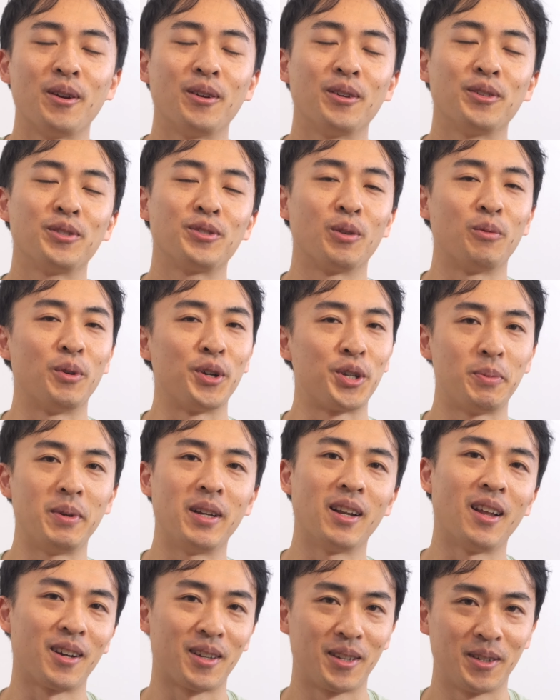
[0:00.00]
so wish me
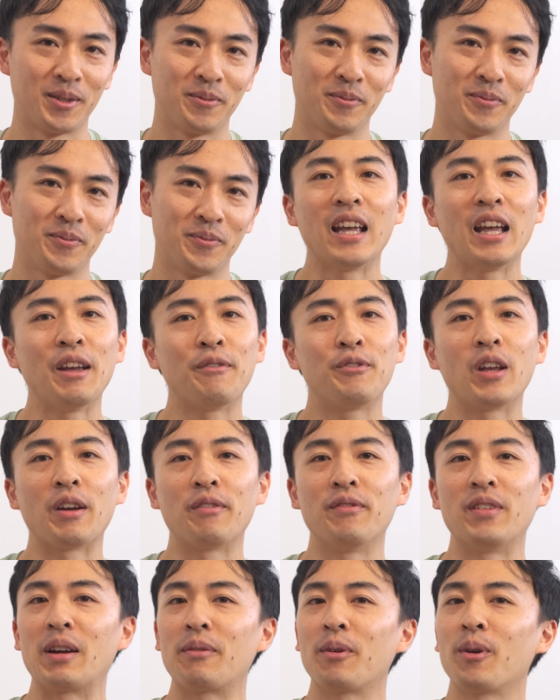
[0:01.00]
luck. If you
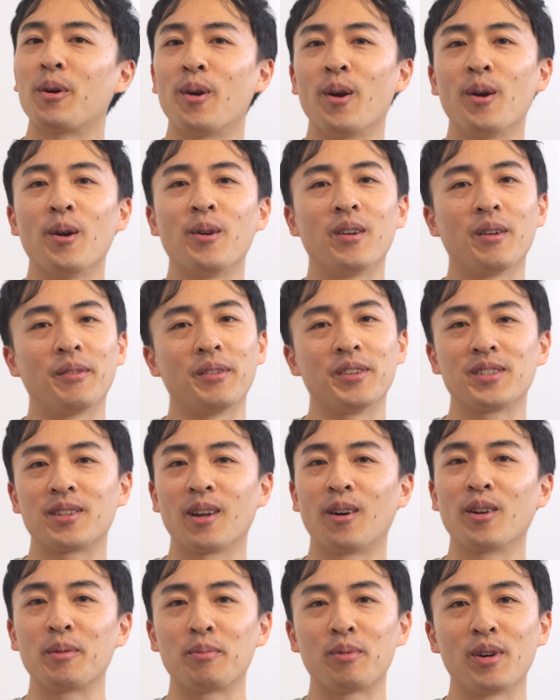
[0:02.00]
have never heard of the
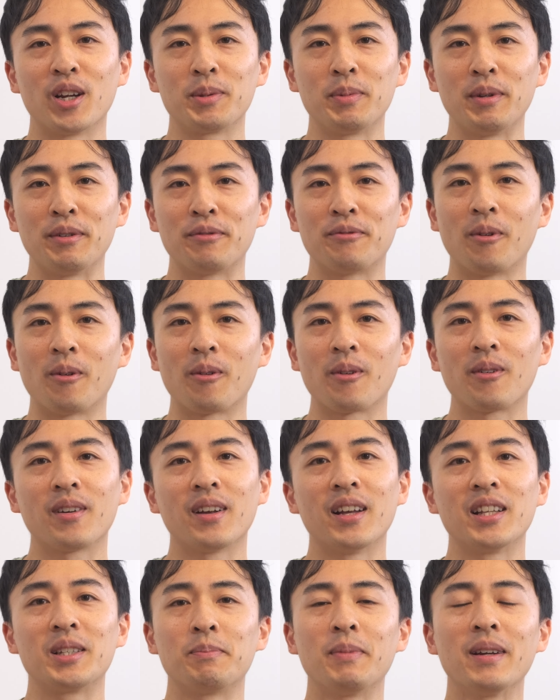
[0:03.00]
Stalder press before,
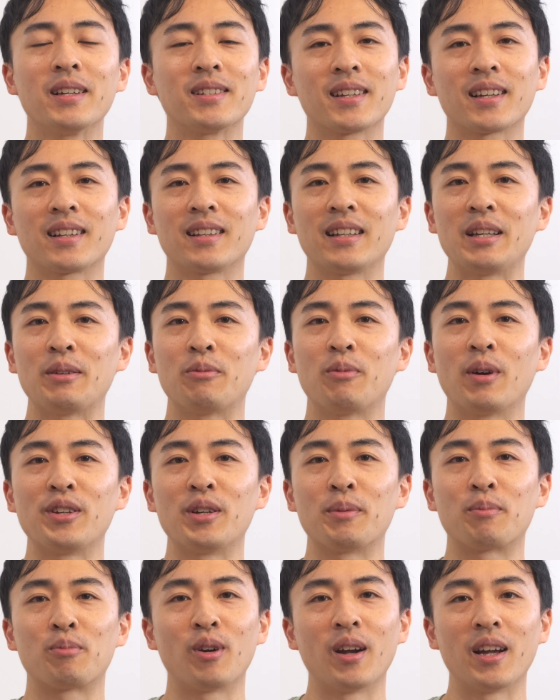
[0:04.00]
it's basically when
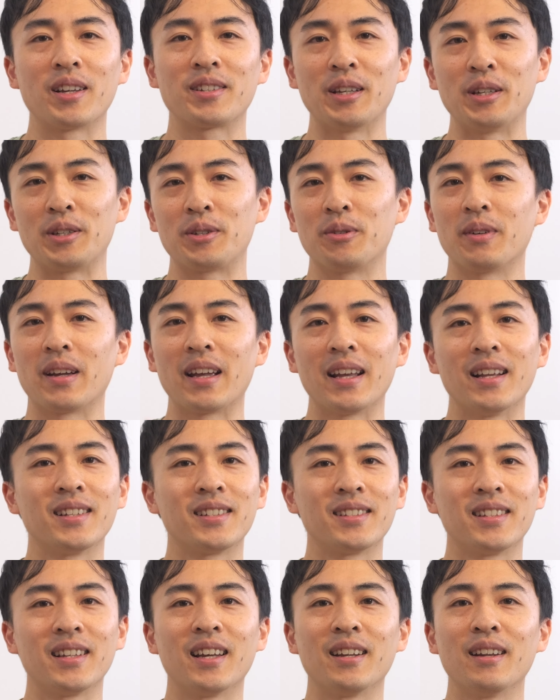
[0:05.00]
you press into a
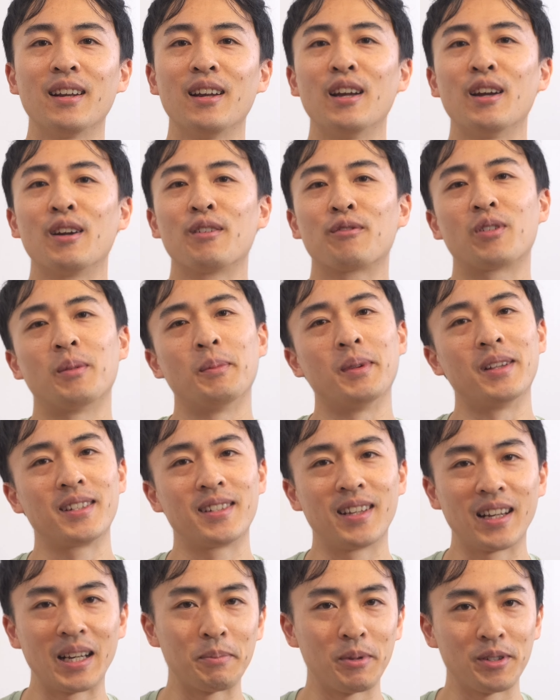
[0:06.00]
handstand from the
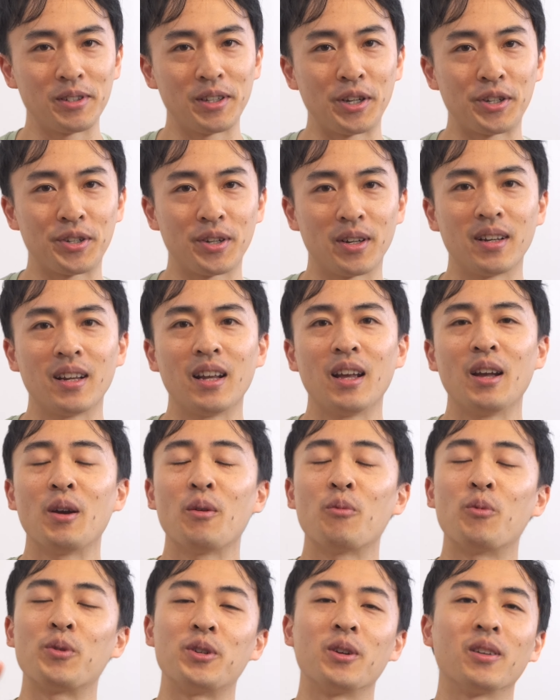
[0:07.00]
sitting position
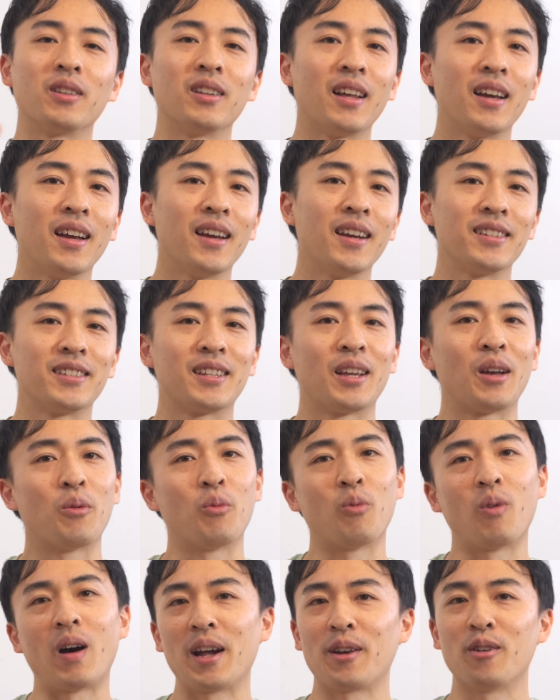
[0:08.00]
with your legs
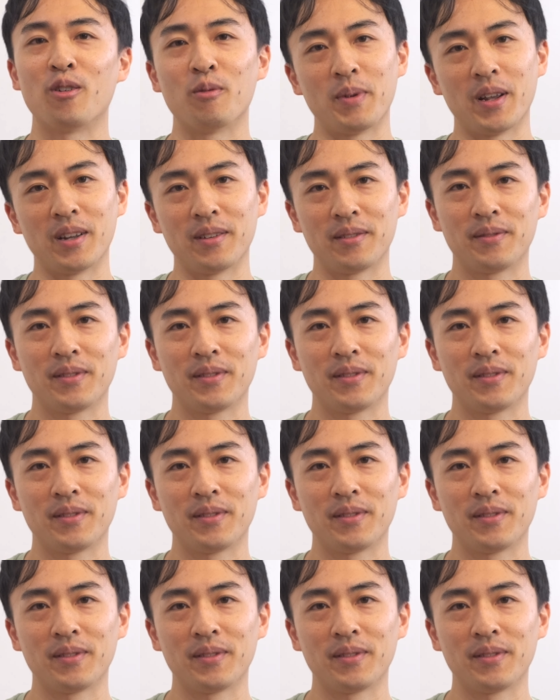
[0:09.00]
wide open.